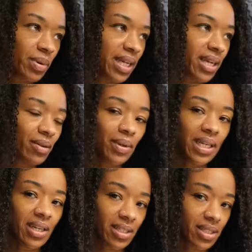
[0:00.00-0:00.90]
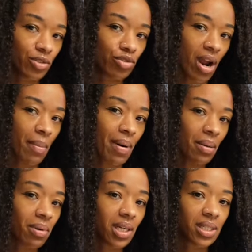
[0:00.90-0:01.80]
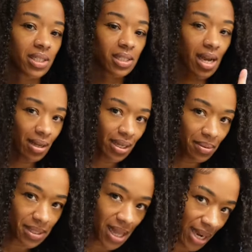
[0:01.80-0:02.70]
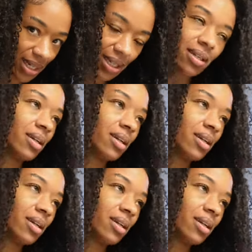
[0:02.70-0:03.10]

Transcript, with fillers: we need we need us a new tripod because y'all keep sliding